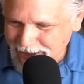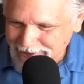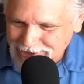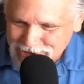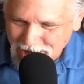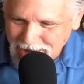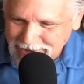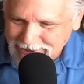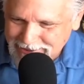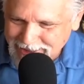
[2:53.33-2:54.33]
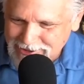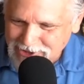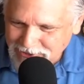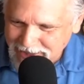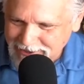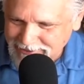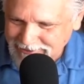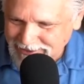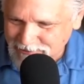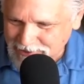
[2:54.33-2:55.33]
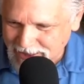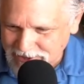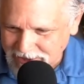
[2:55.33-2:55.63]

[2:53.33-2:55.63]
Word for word: at the talk. That's great. I'm glad